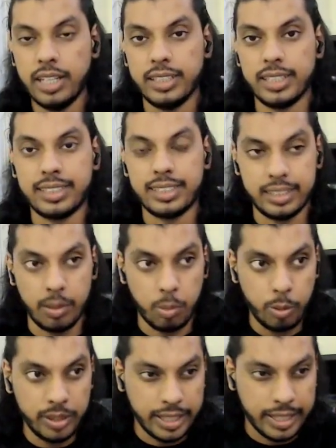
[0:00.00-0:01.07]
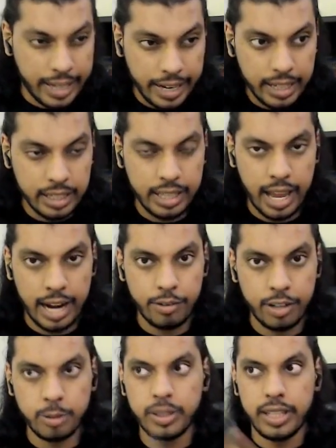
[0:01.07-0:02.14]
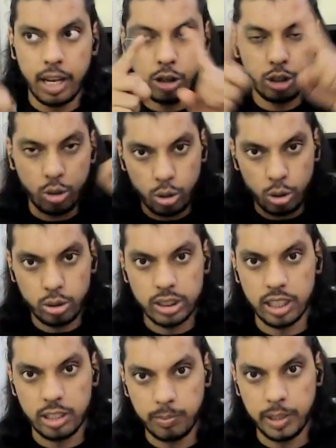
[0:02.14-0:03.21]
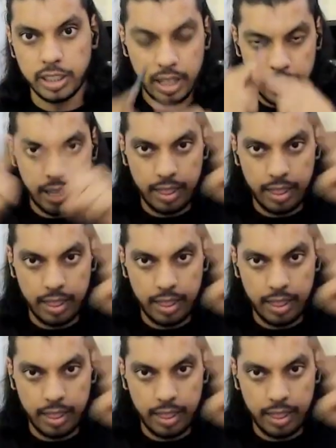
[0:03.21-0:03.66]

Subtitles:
the moment they click the advertisement, they are going to go to a certain page.